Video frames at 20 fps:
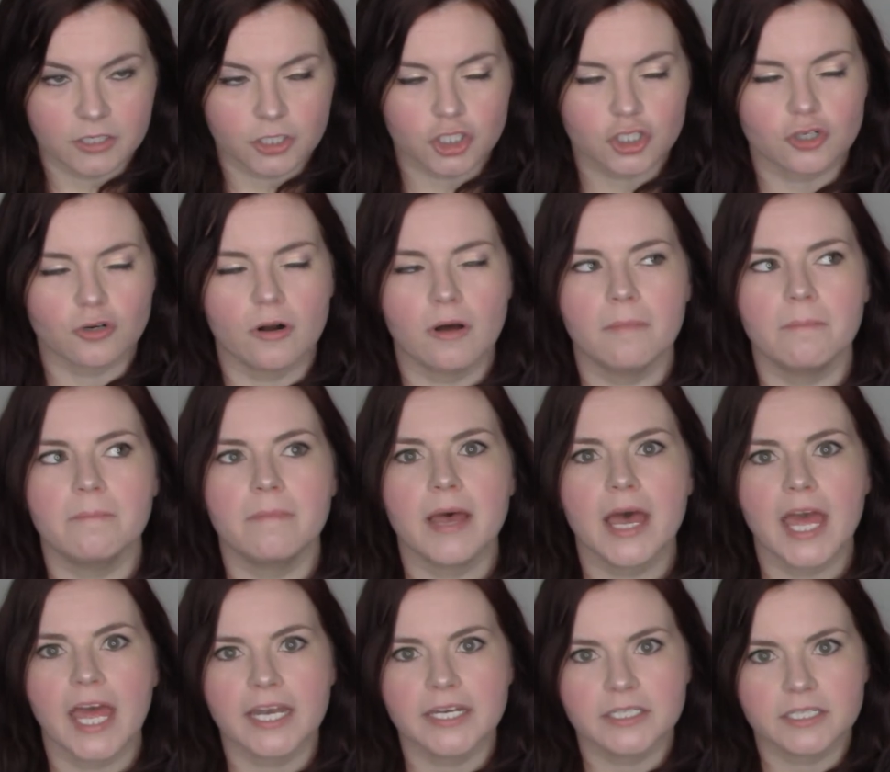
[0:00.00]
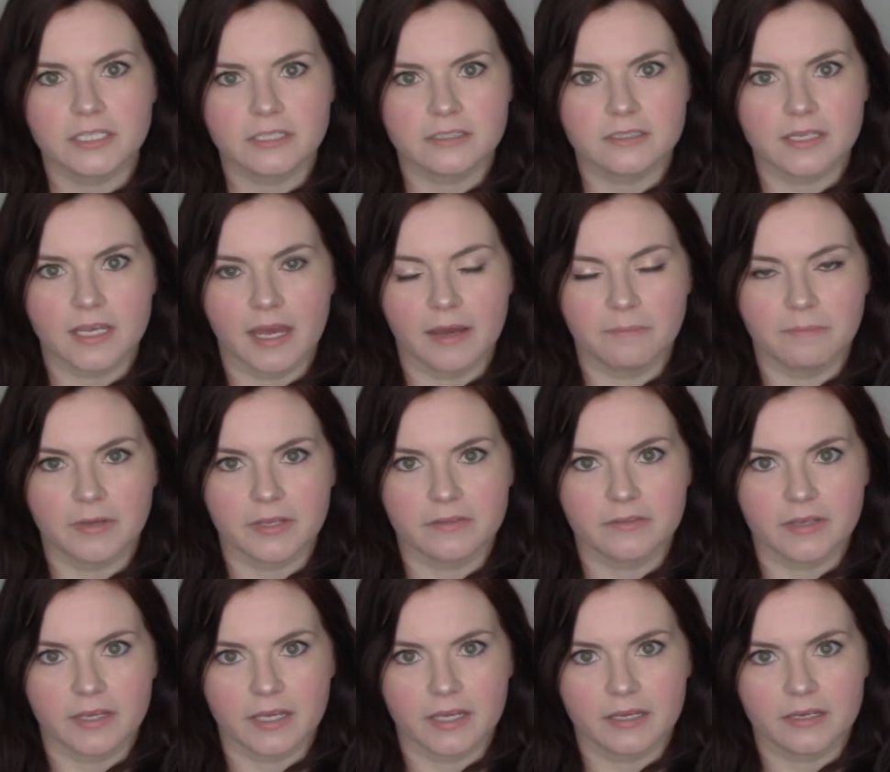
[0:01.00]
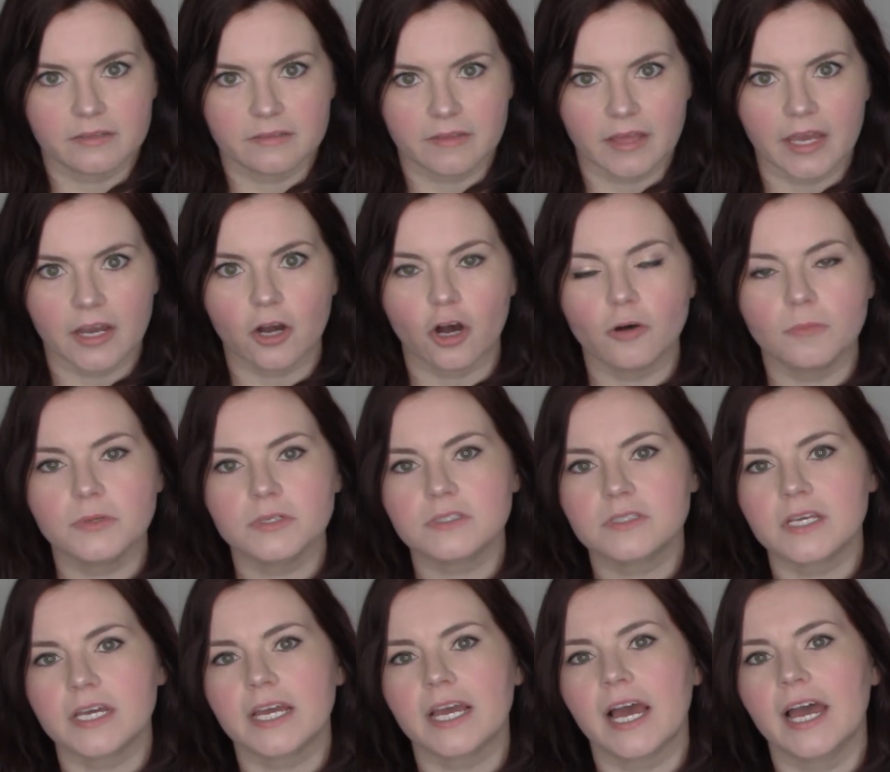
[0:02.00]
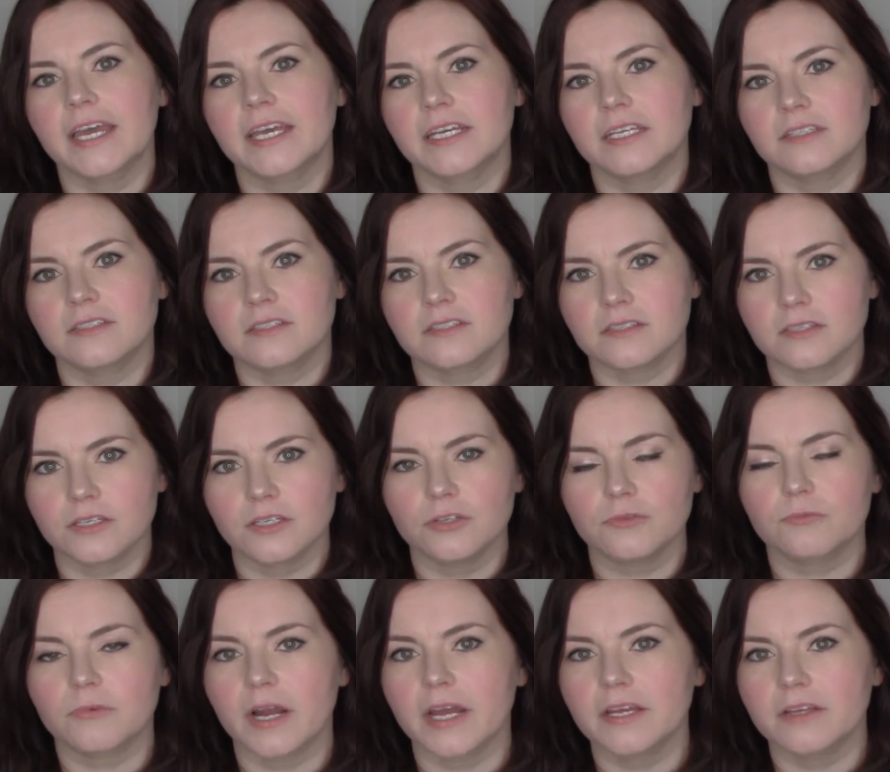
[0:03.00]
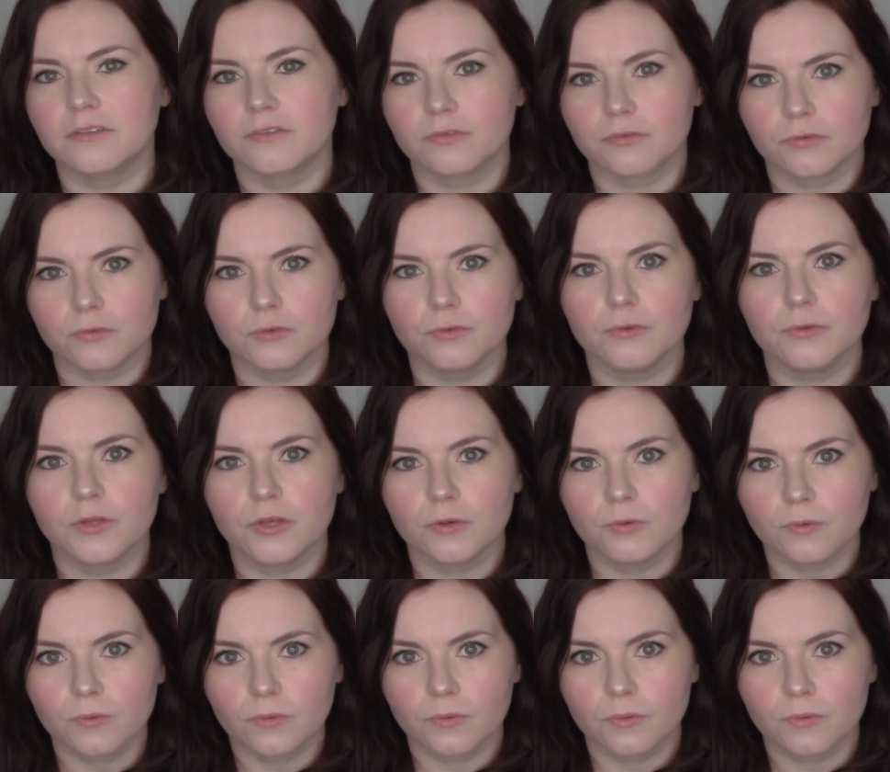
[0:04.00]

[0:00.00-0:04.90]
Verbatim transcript: Tremendous empathy. Like, almost like I can see right through you.